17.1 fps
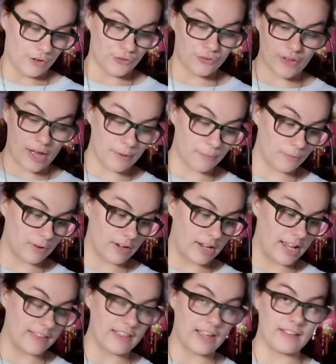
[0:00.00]
that
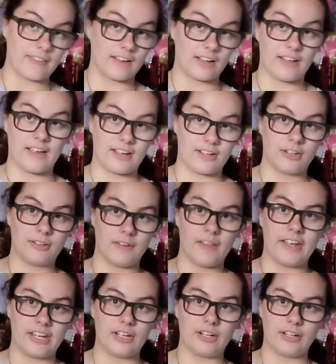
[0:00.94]
way they could
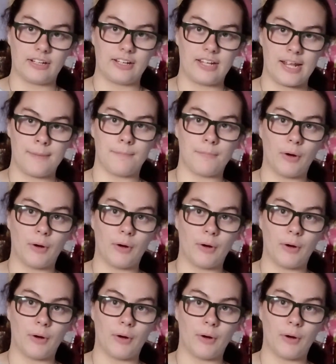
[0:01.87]
like keep